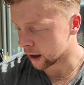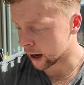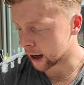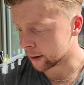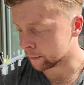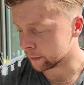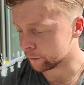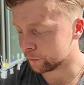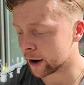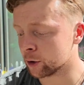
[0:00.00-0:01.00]

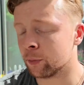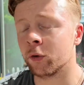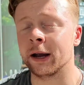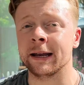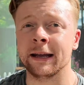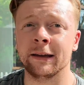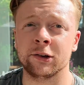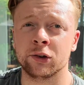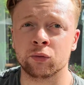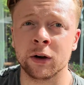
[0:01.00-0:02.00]
Final point
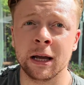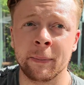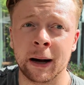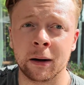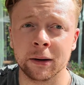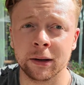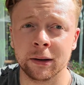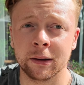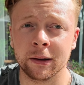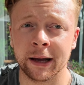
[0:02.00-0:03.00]
is really about,
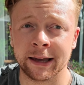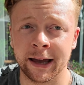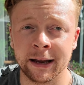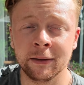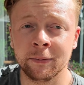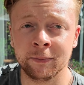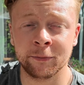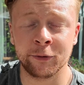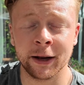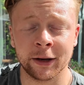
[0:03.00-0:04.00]
again,
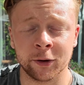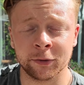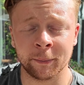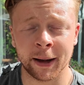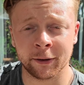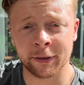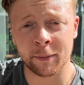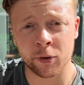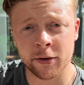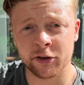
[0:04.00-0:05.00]
feeding off the back of
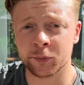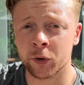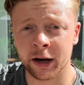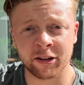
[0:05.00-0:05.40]
that previous point.